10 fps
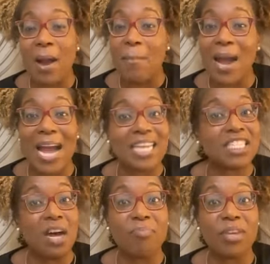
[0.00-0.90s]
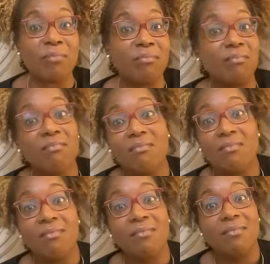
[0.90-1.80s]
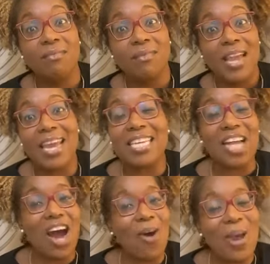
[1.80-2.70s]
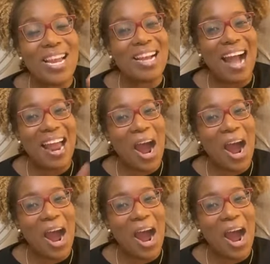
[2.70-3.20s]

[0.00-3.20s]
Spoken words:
my mind something. And God